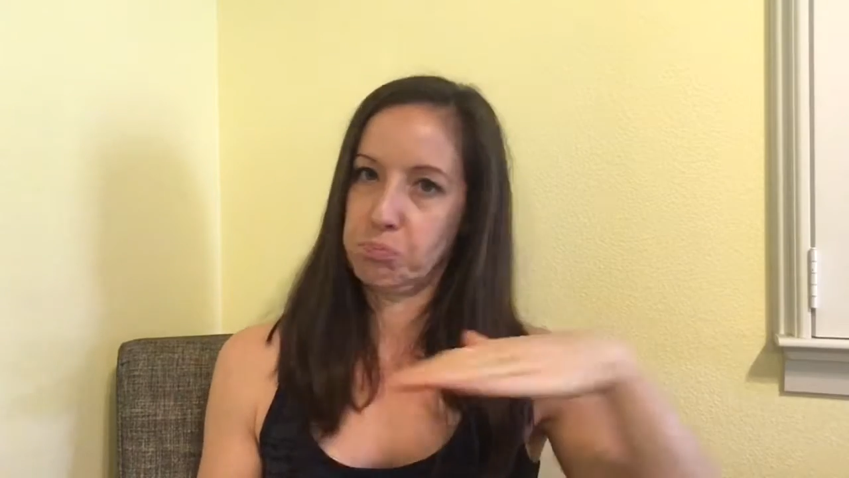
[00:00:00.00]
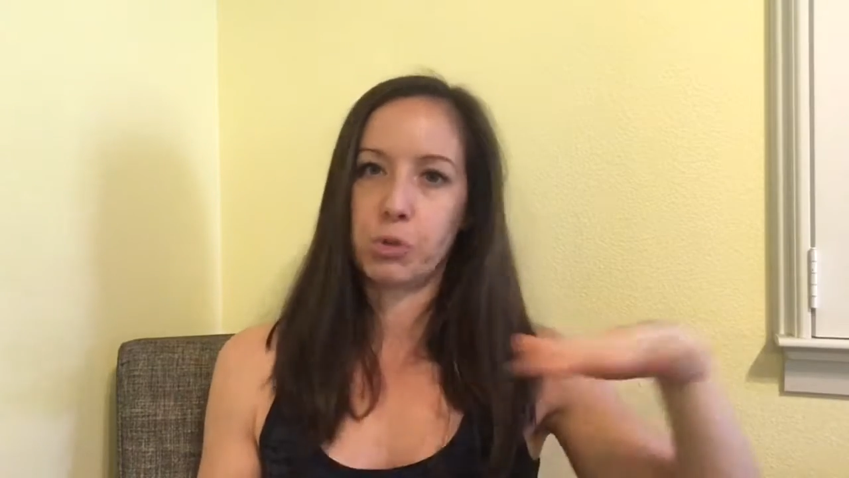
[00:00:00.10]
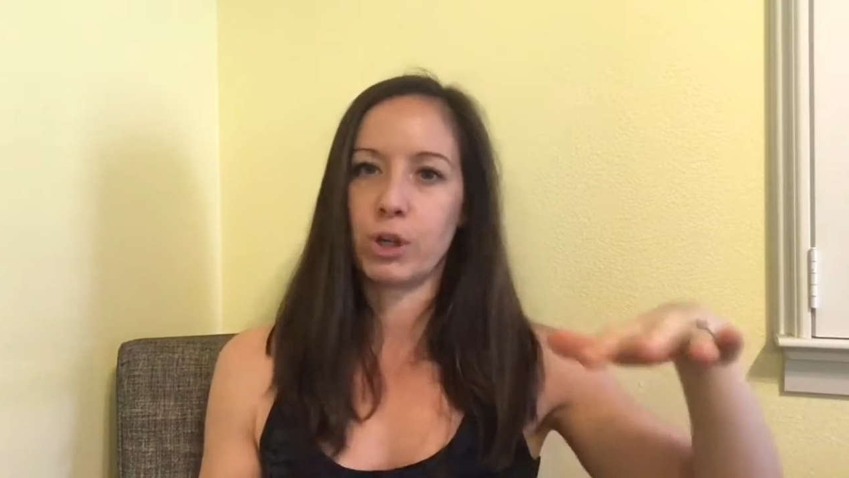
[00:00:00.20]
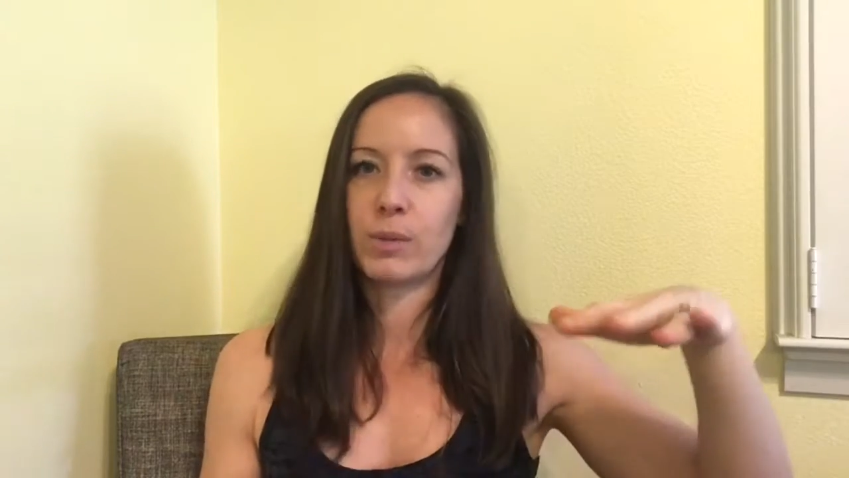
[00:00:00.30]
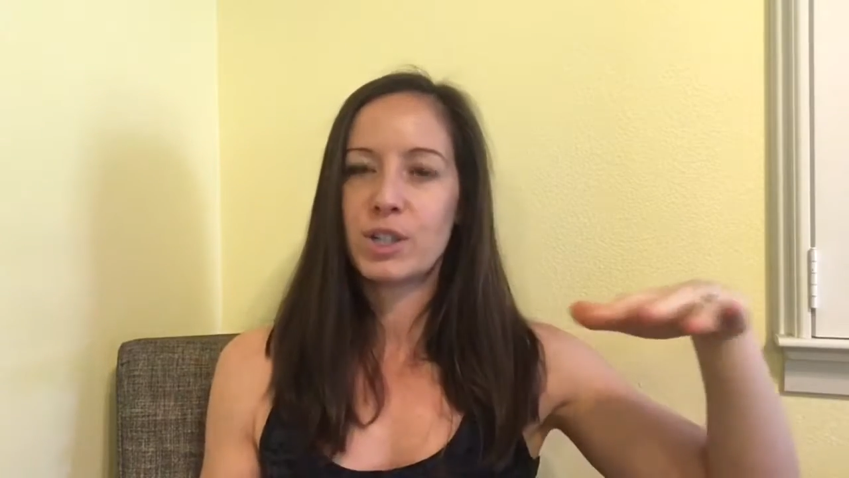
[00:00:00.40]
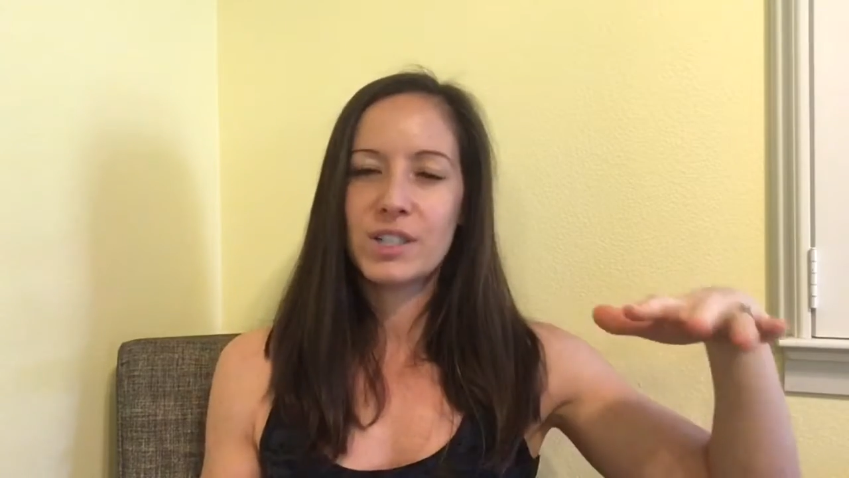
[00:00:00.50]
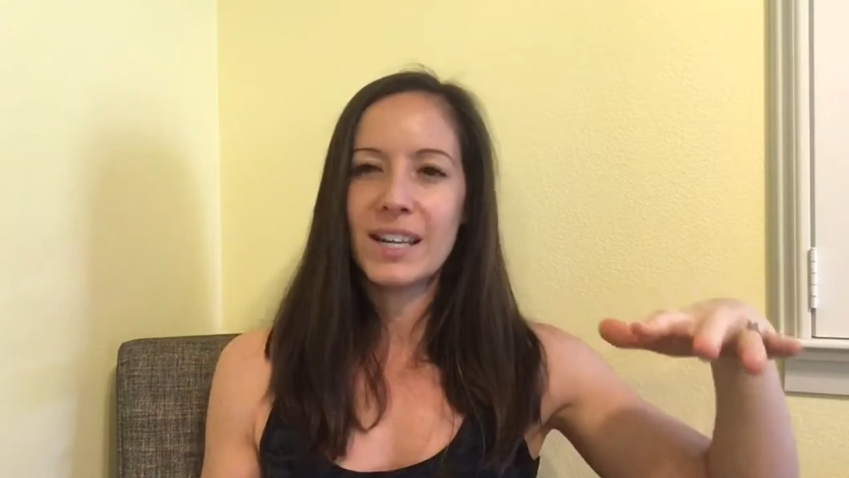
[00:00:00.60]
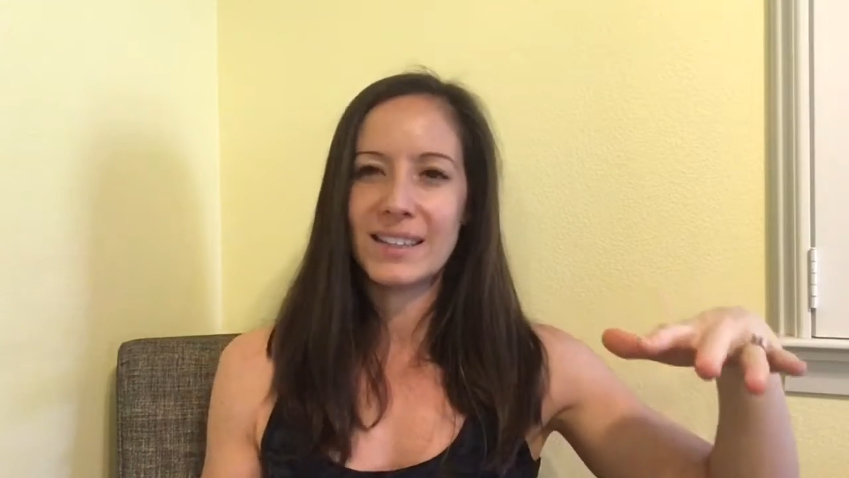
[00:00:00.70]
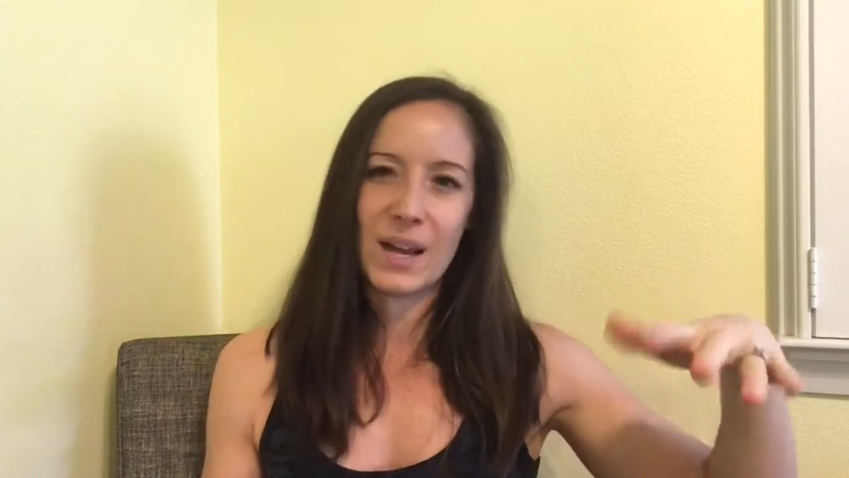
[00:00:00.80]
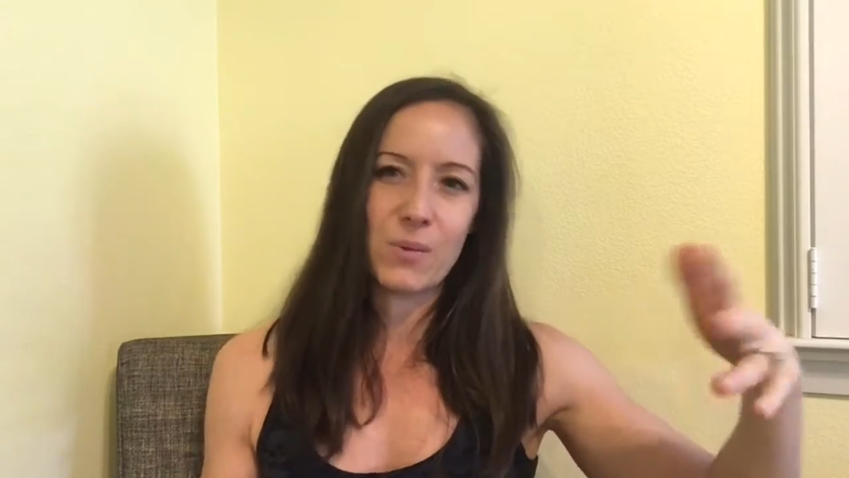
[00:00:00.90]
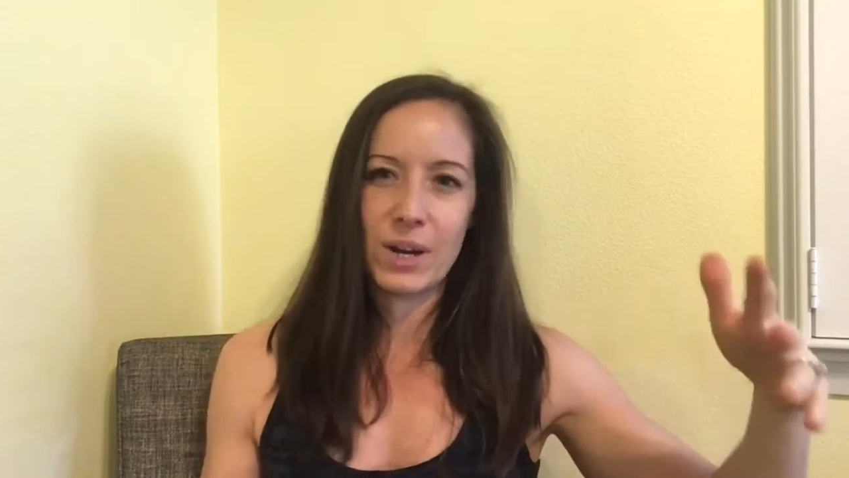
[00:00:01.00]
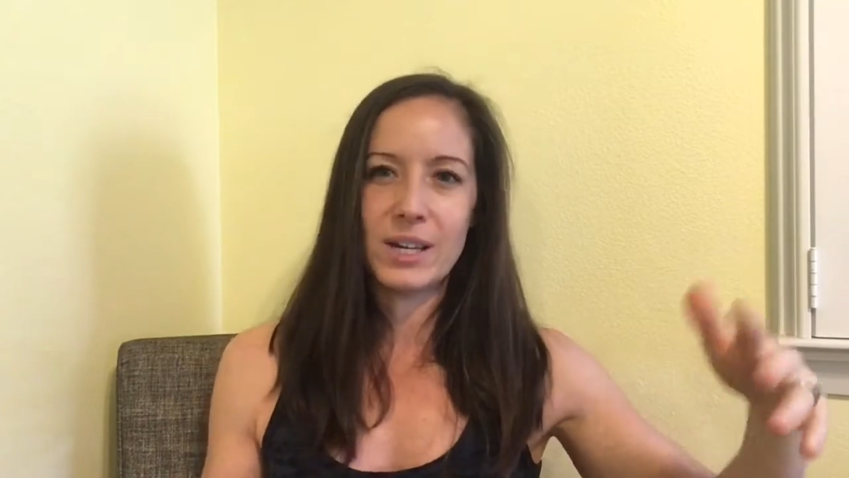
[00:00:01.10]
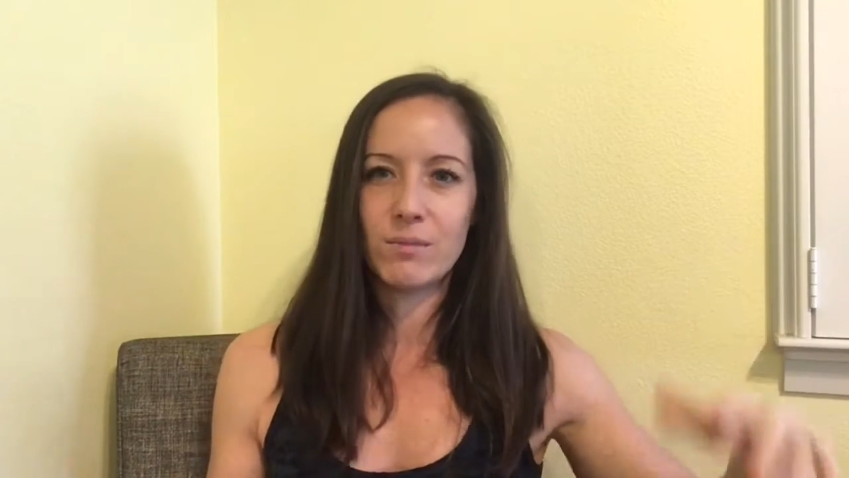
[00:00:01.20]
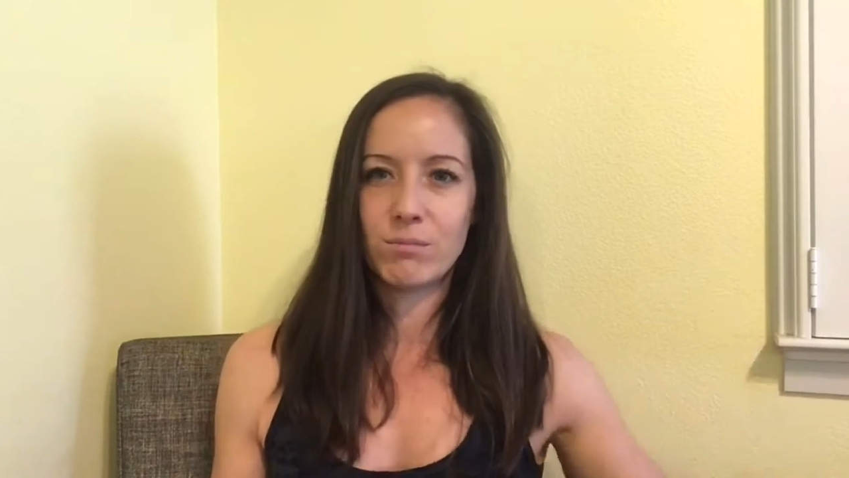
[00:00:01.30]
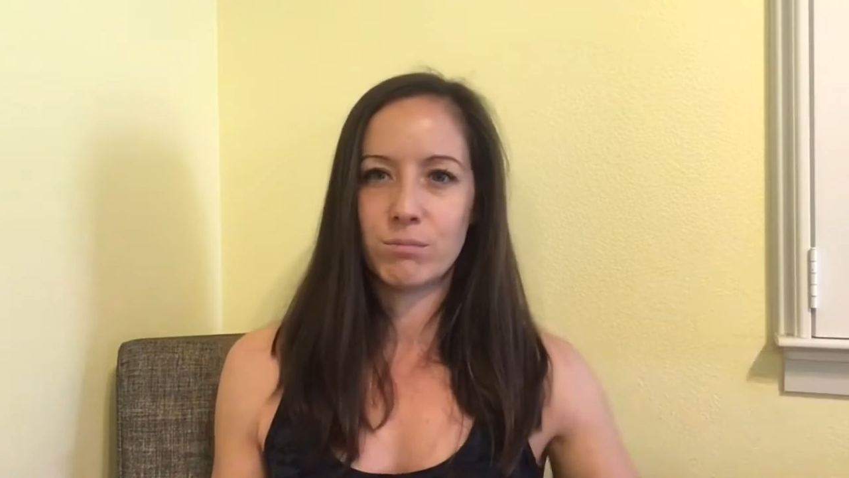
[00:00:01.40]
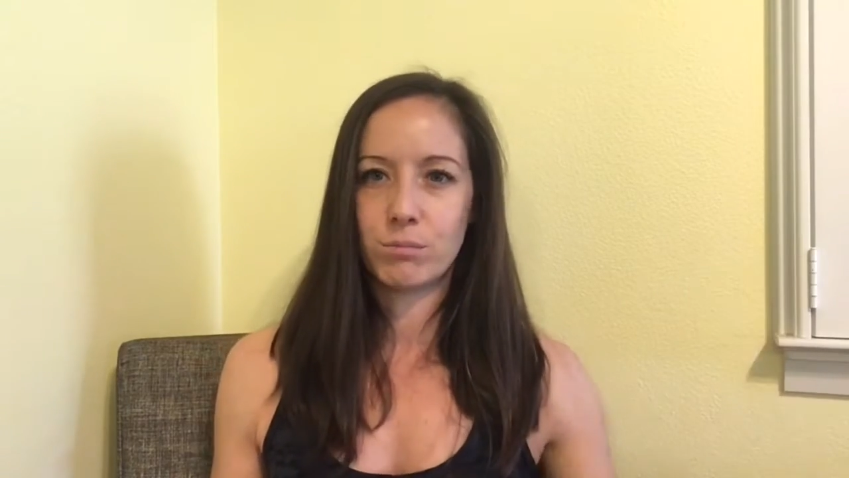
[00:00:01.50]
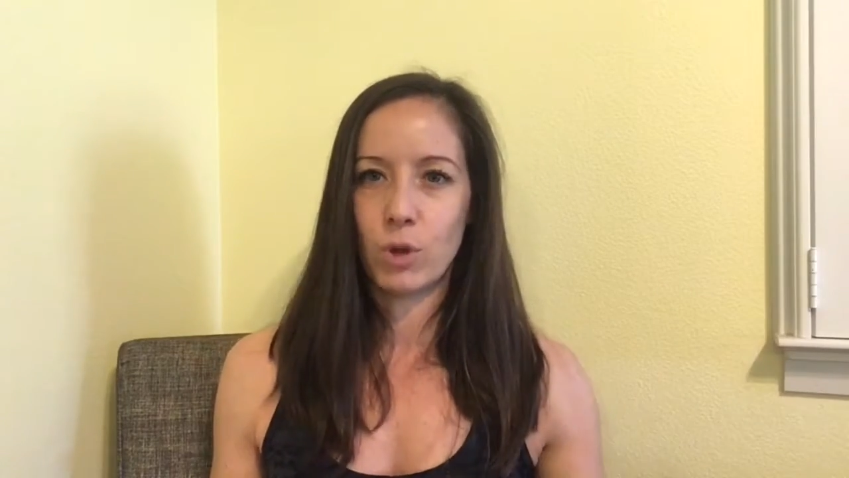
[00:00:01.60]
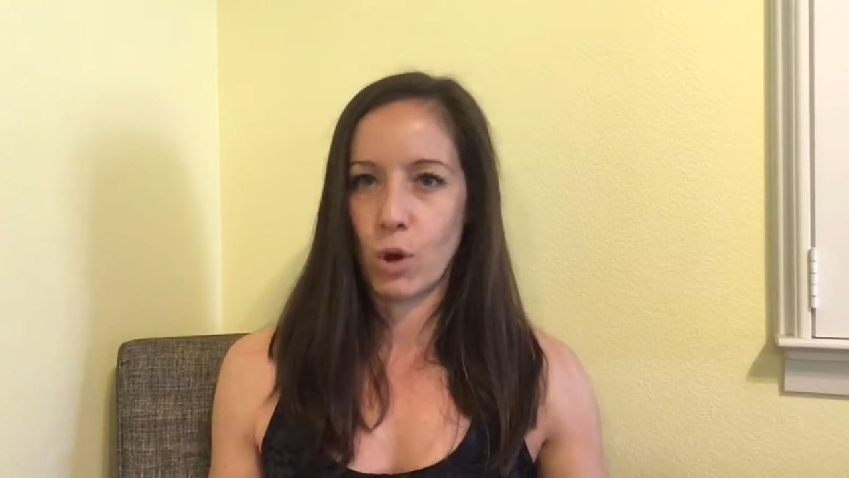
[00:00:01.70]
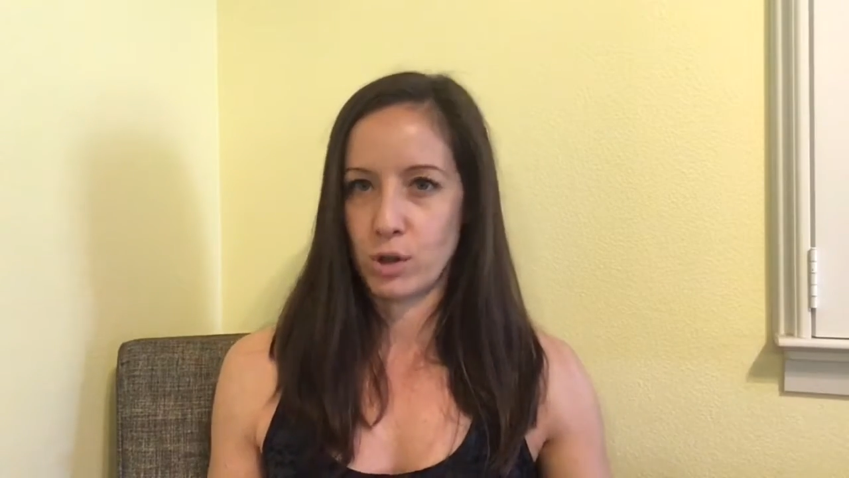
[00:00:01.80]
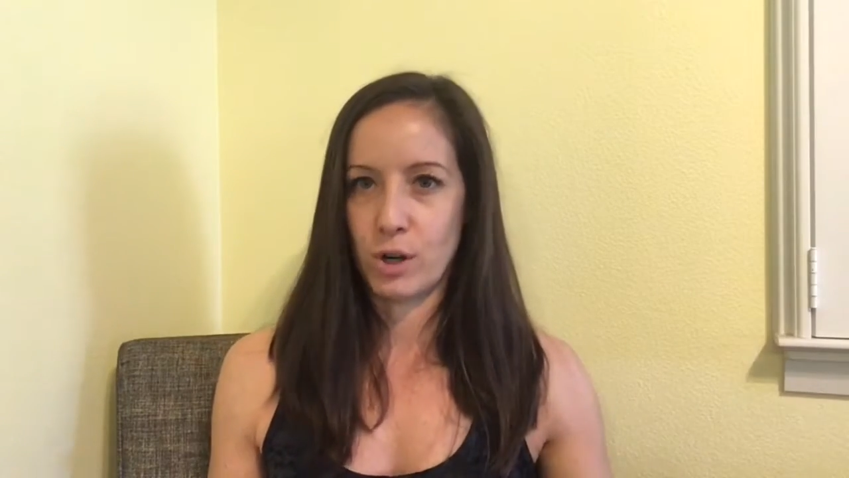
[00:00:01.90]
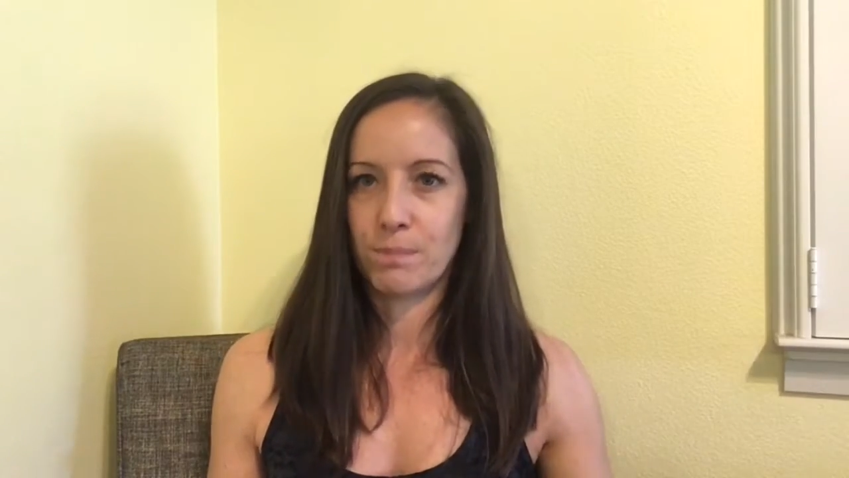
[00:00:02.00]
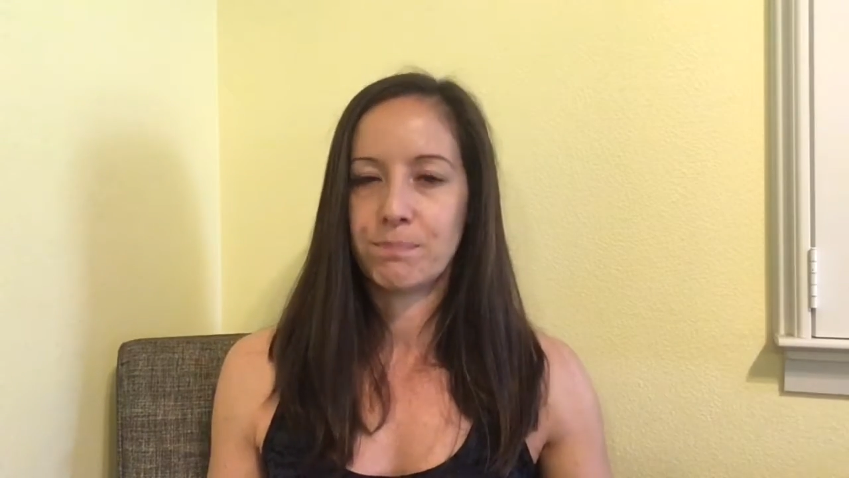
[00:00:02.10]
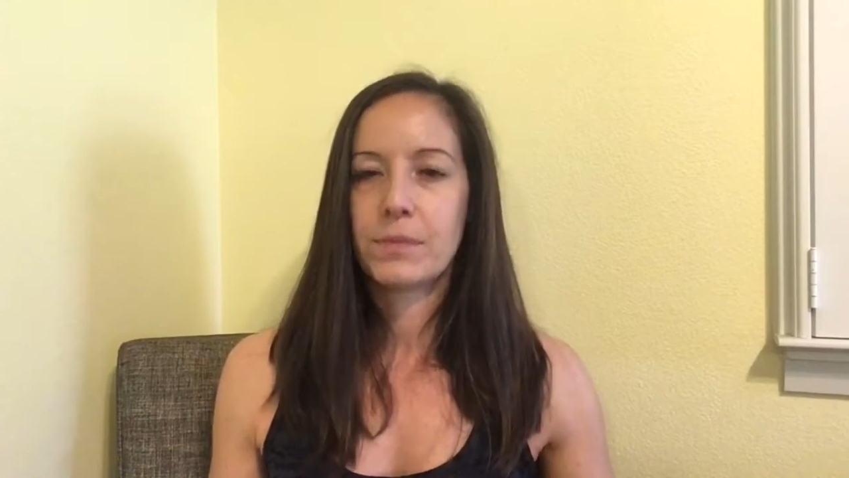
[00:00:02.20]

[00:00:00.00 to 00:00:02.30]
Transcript: pretty much stay at that weight long-term.